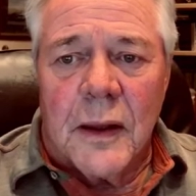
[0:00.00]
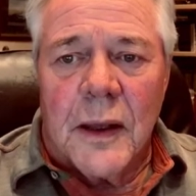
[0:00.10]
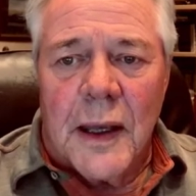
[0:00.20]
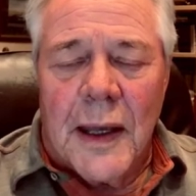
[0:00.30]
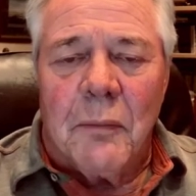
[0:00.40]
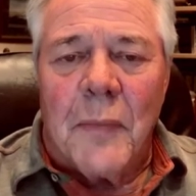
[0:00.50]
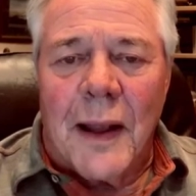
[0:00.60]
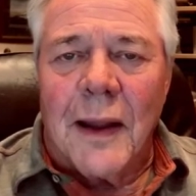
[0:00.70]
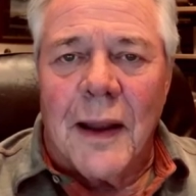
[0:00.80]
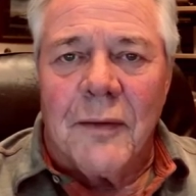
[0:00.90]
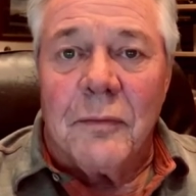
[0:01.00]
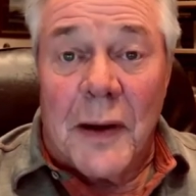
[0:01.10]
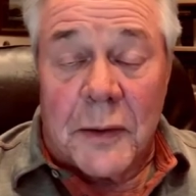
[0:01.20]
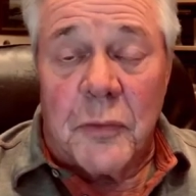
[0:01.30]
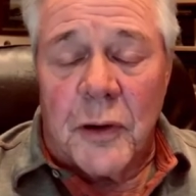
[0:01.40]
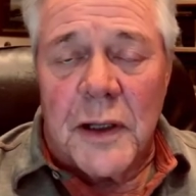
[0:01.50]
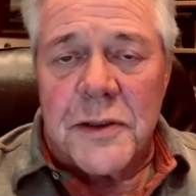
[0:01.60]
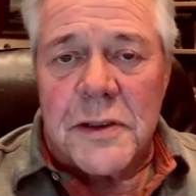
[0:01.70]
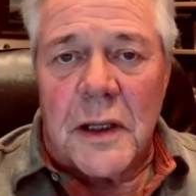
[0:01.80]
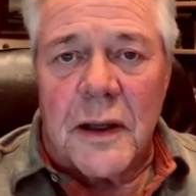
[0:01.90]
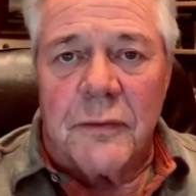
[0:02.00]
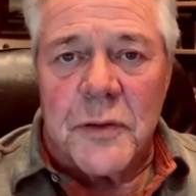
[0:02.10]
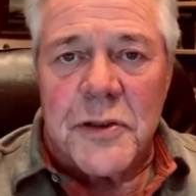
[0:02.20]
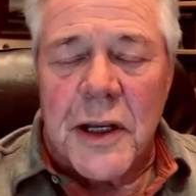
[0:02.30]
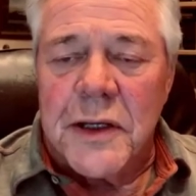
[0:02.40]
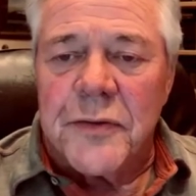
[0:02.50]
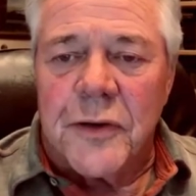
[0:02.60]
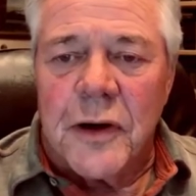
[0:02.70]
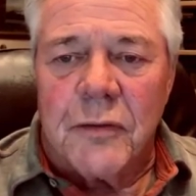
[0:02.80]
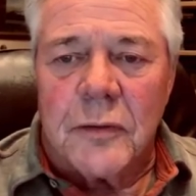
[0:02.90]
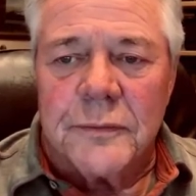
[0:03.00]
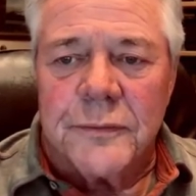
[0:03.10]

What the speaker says: And my religious life was changed forever.